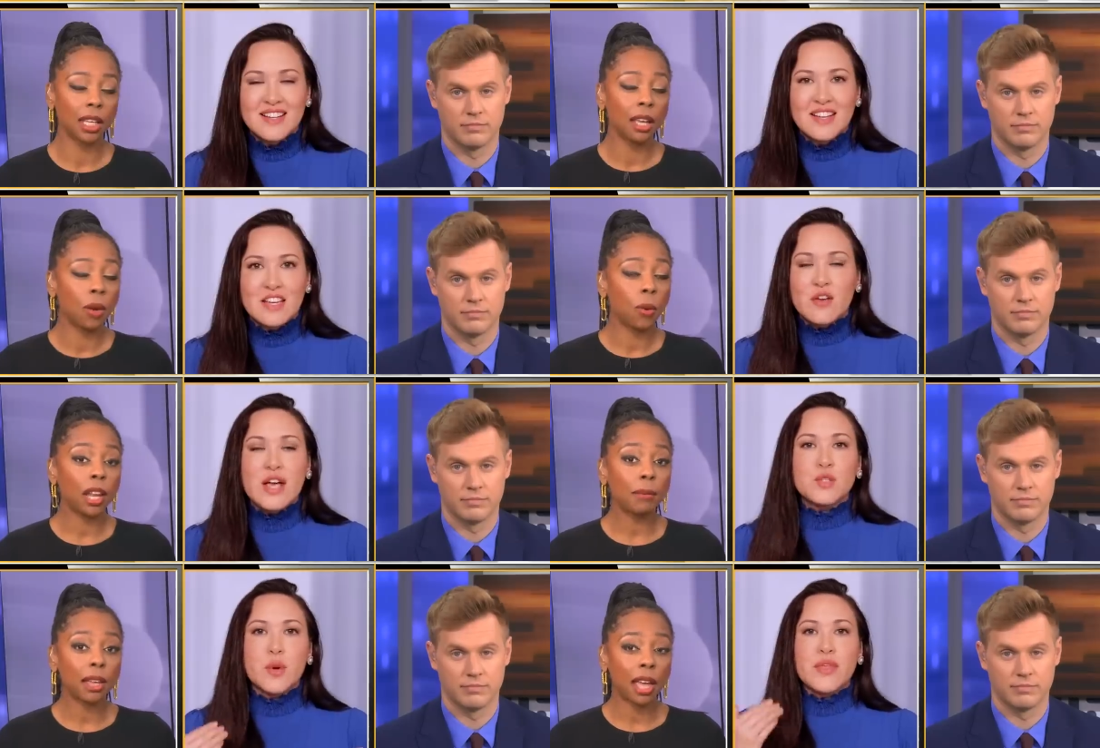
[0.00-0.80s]
Speaker 1: You know,
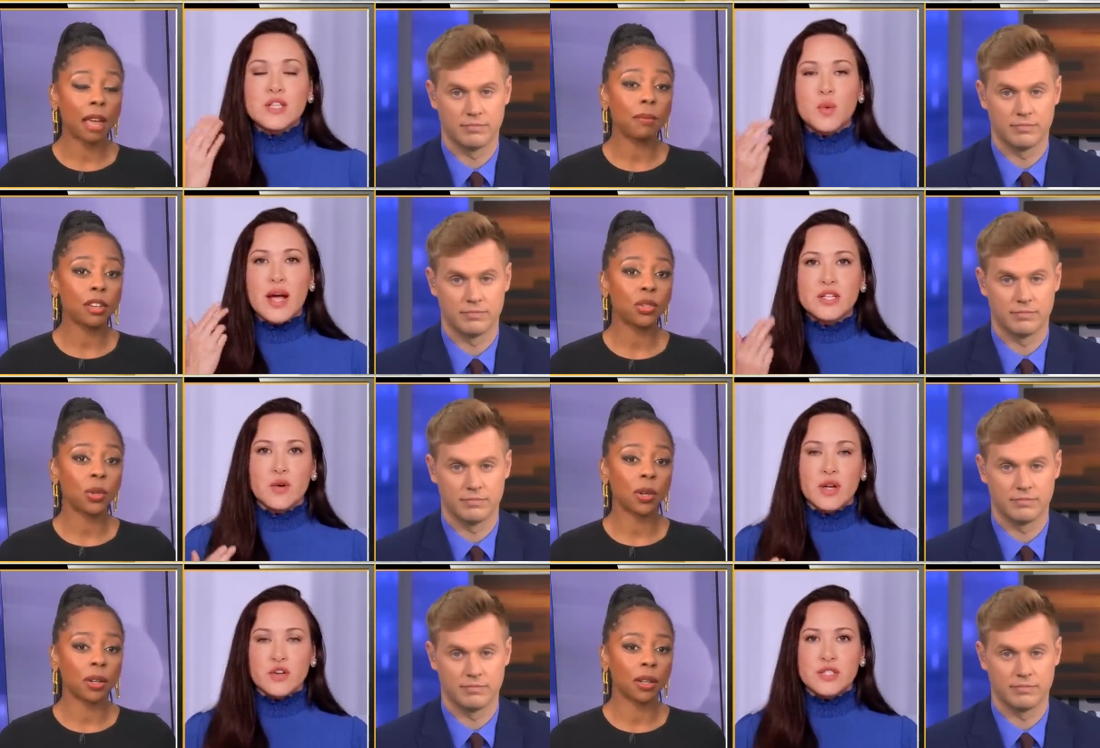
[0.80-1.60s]
well, that's what that's i I
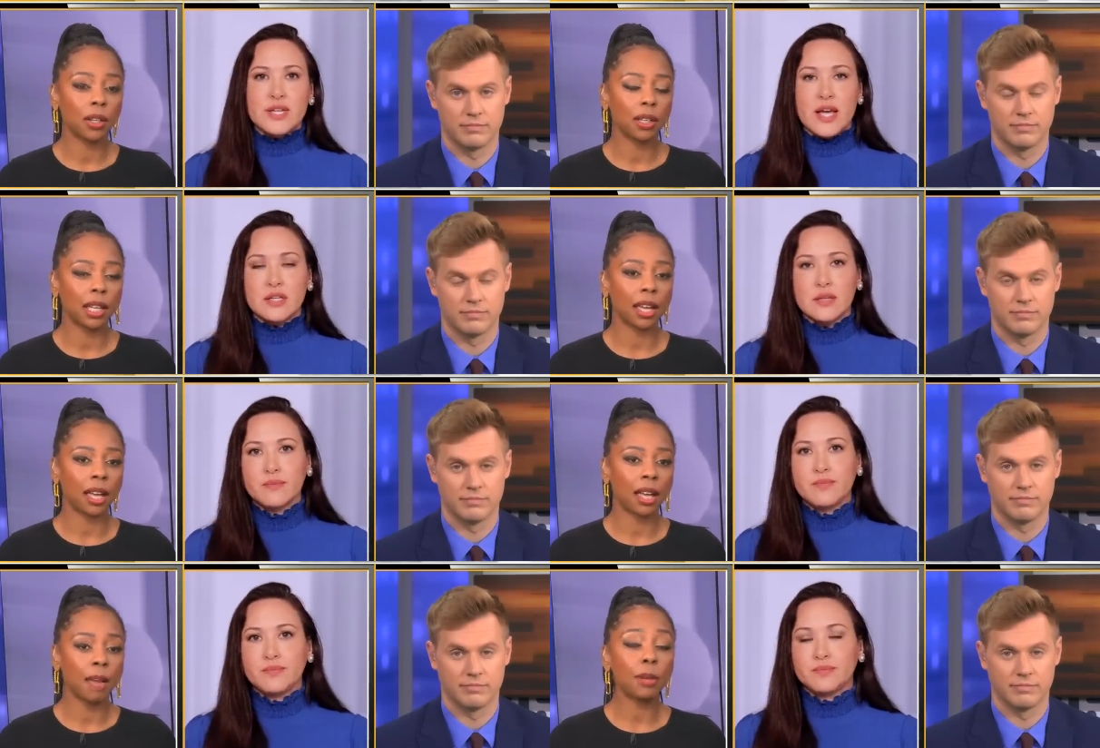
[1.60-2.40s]
sure. don't understand.
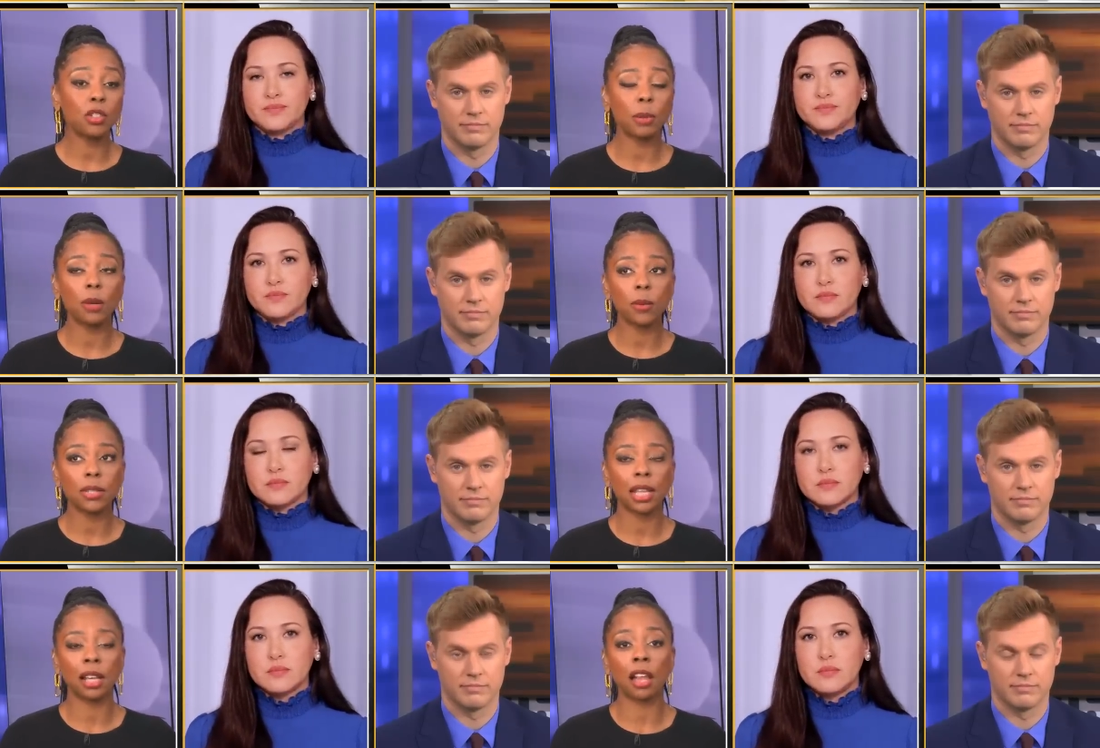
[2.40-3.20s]
Yeah,
Speaker 2: I'm not sure, but I will
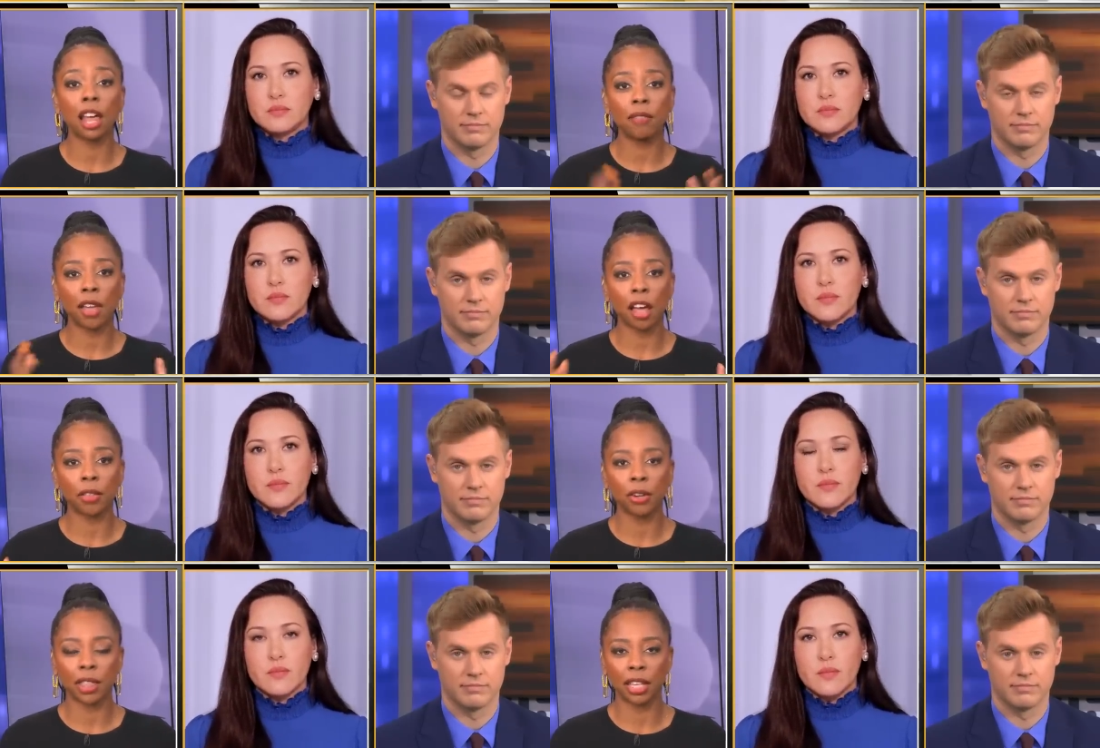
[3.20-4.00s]
say a lot of the
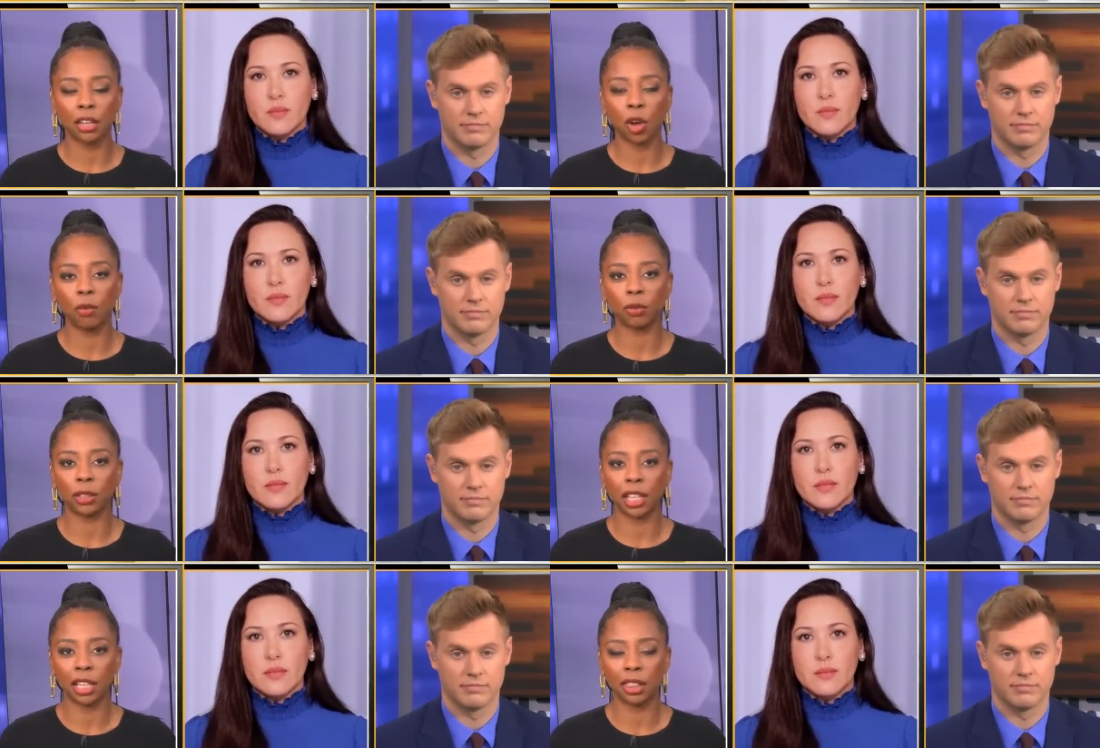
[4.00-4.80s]
other I think COVID
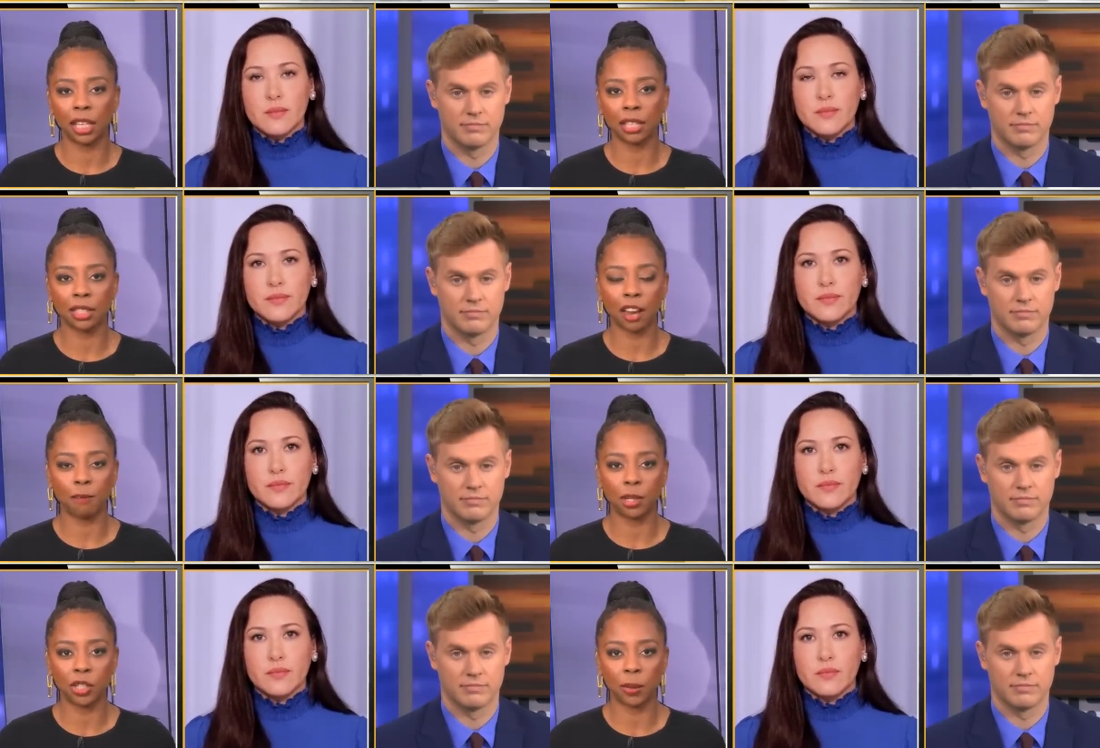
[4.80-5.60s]
related things that
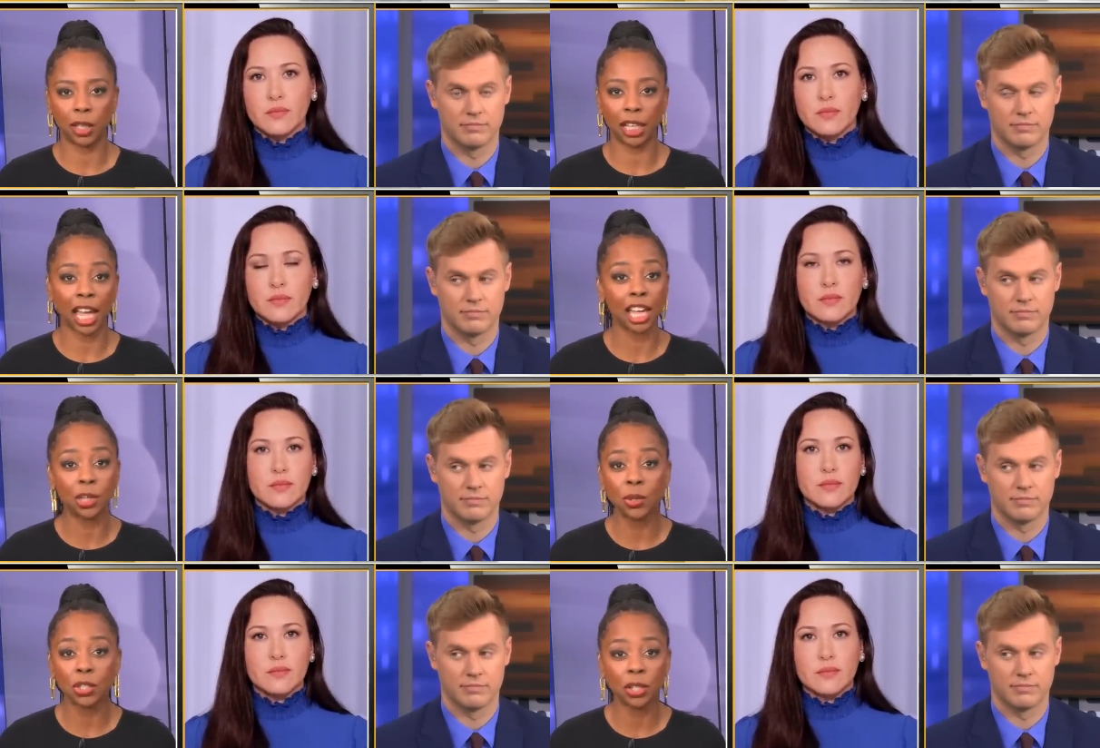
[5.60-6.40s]
I've been doing, like I
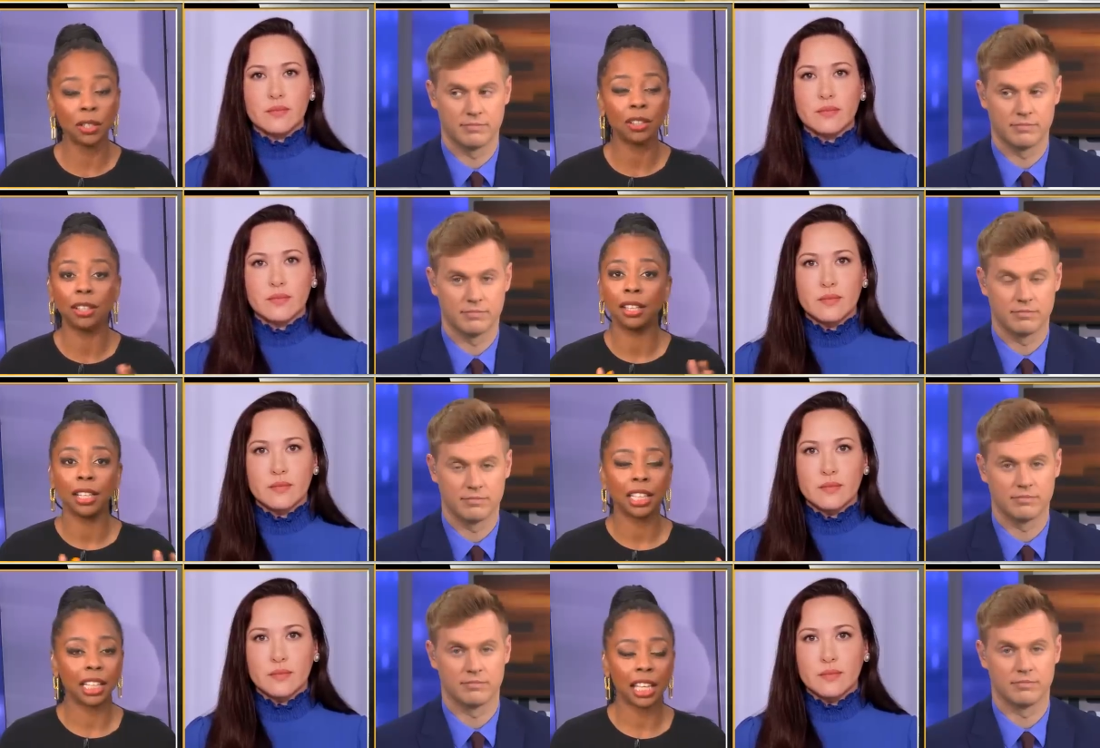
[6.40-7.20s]
used to
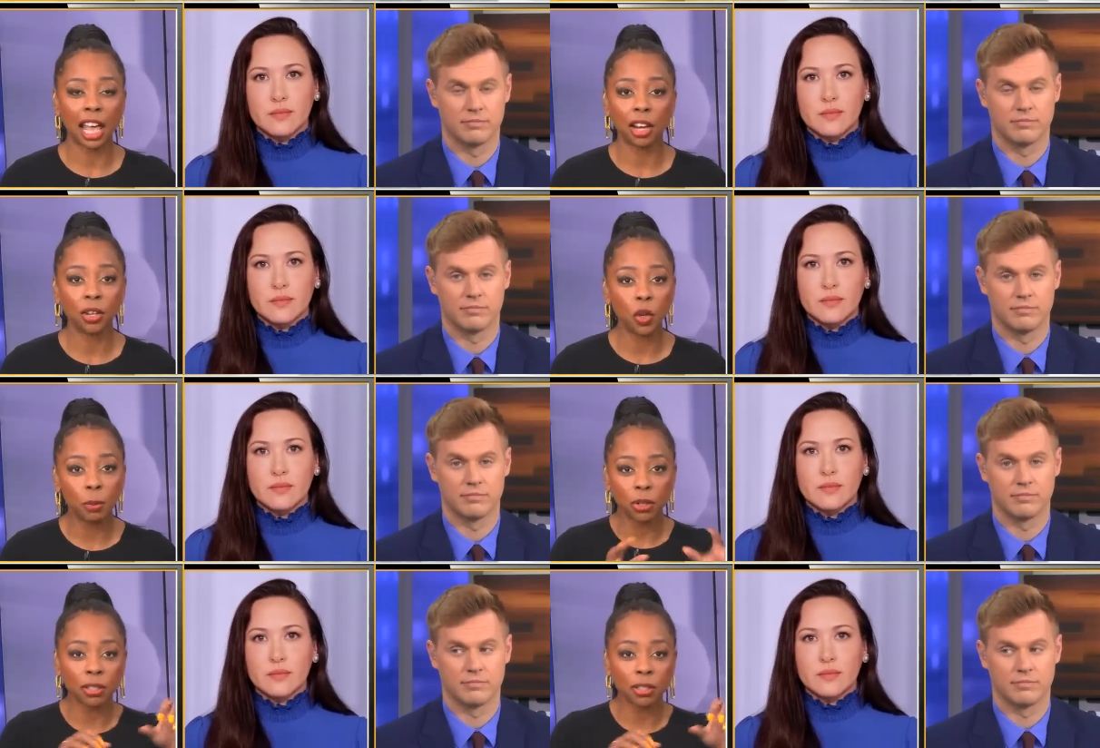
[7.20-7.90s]
get out an Uber,